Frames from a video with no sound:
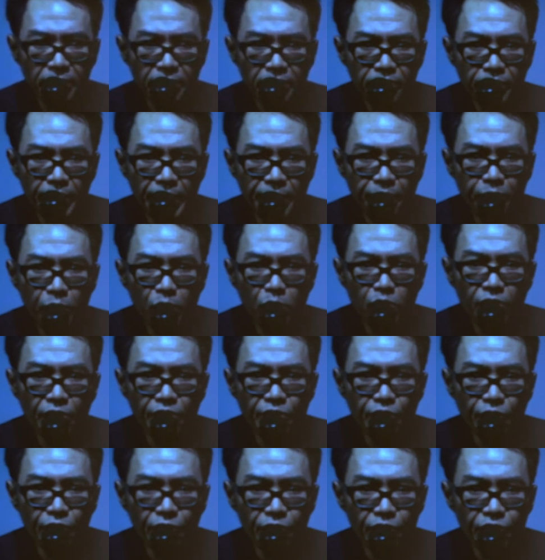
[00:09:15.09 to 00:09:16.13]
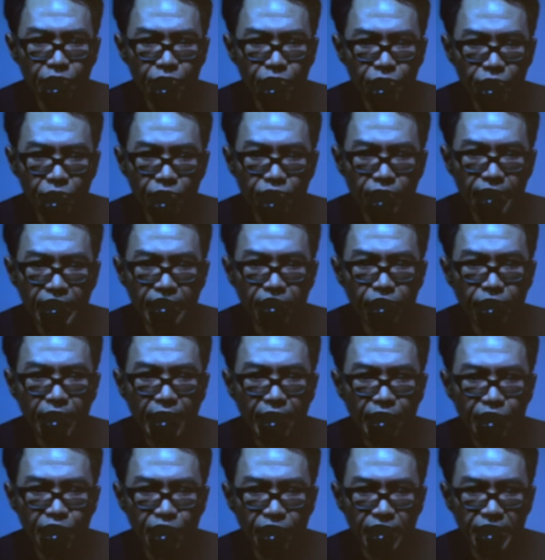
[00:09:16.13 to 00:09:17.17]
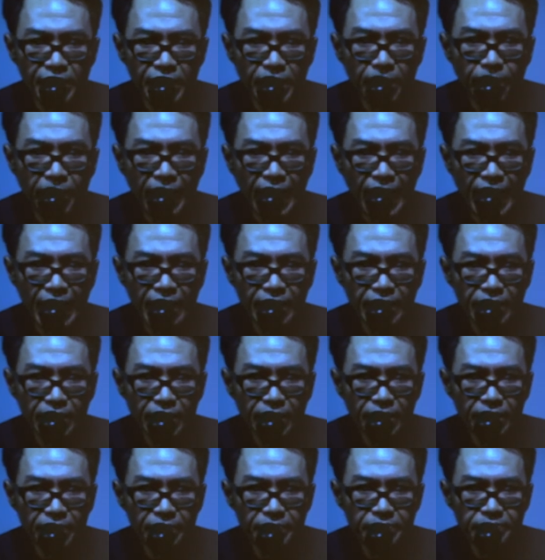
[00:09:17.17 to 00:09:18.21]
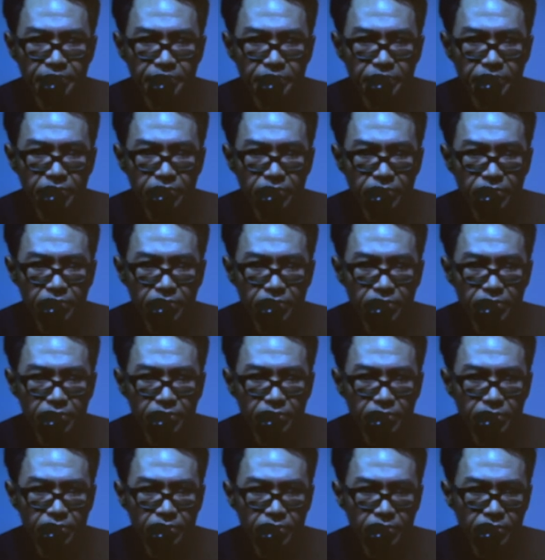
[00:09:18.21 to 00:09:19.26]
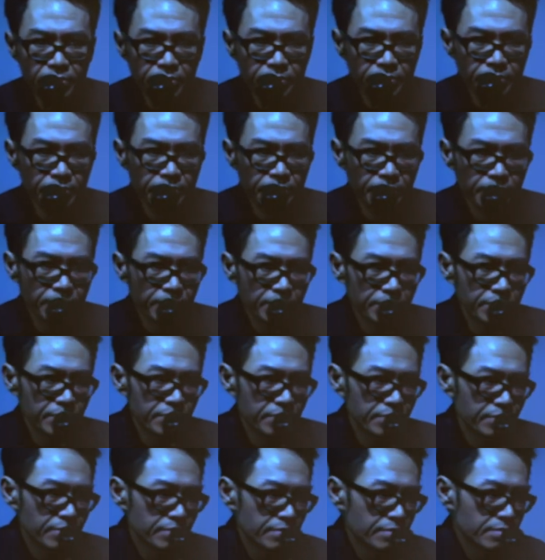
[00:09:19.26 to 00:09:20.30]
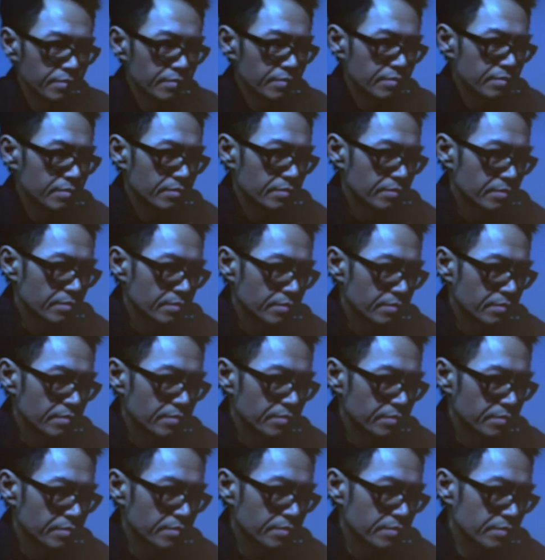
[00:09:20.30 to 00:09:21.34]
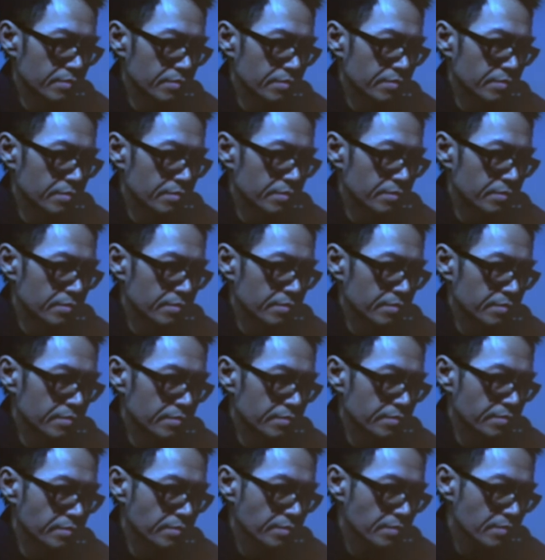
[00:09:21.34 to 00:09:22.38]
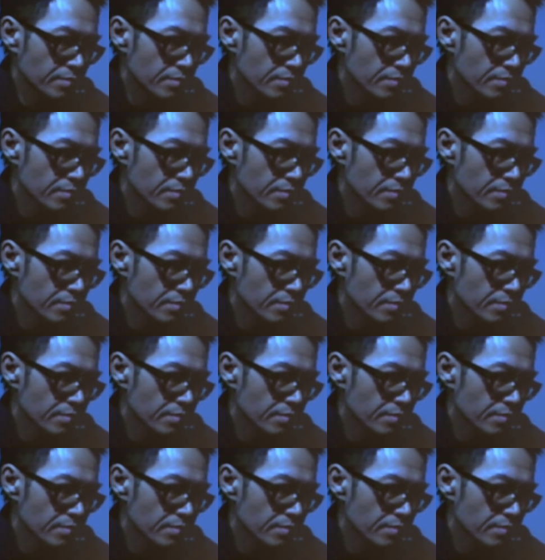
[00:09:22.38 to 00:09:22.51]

People were used to rearranging the past. It's like a bad stand-up comedian who tells the same jokes.